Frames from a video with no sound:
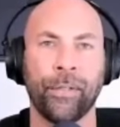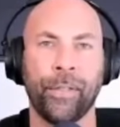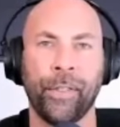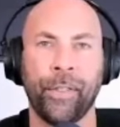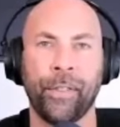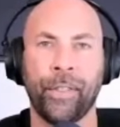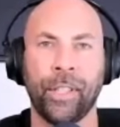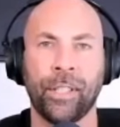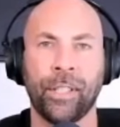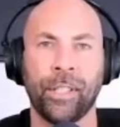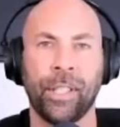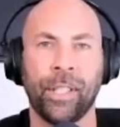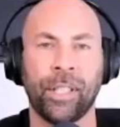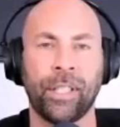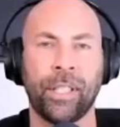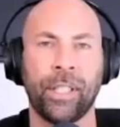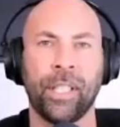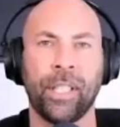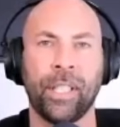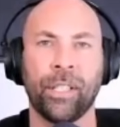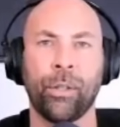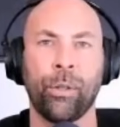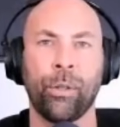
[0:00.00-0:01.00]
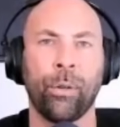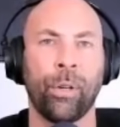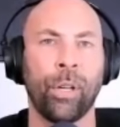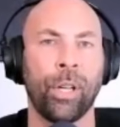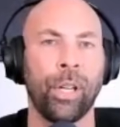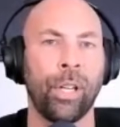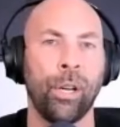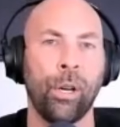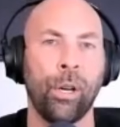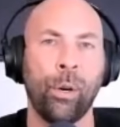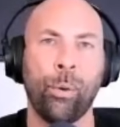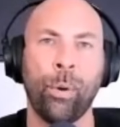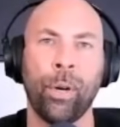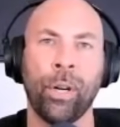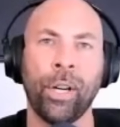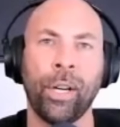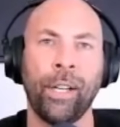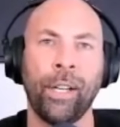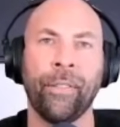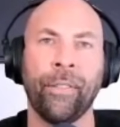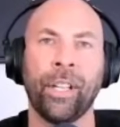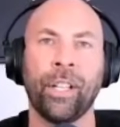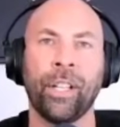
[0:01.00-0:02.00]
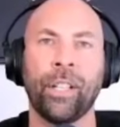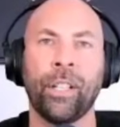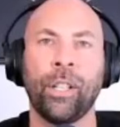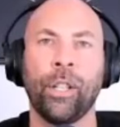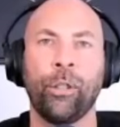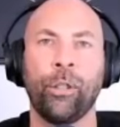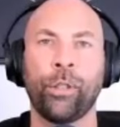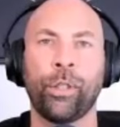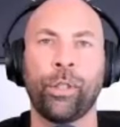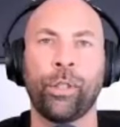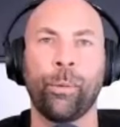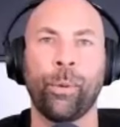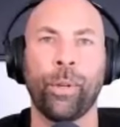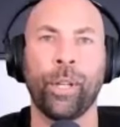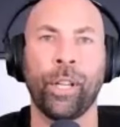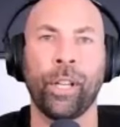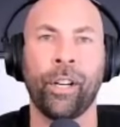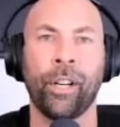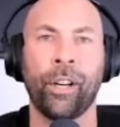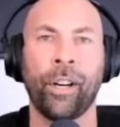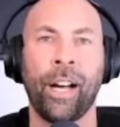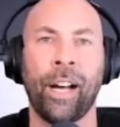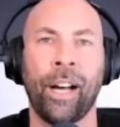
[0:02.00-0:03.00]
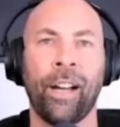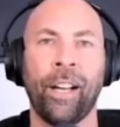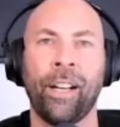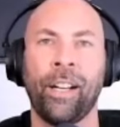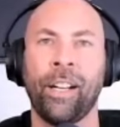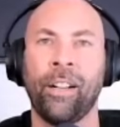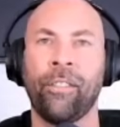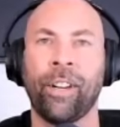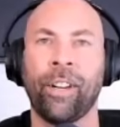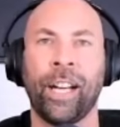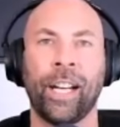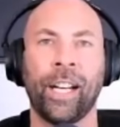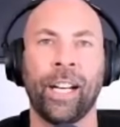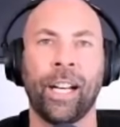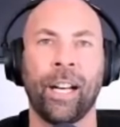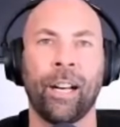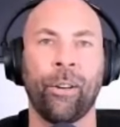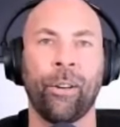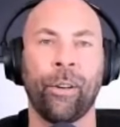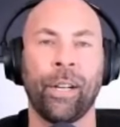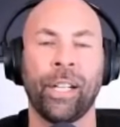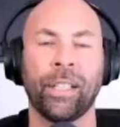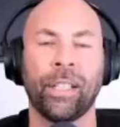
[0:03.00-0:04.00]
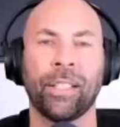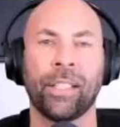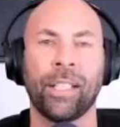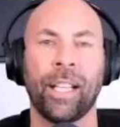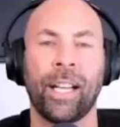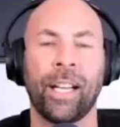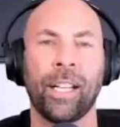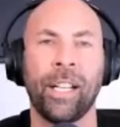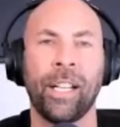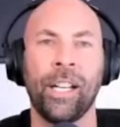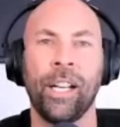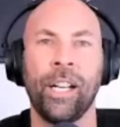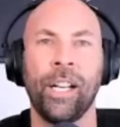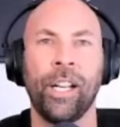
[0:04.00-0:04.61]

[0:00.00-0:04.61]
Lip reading: 50s, 60s who are nowhere even close to where you're at right now, and it's like,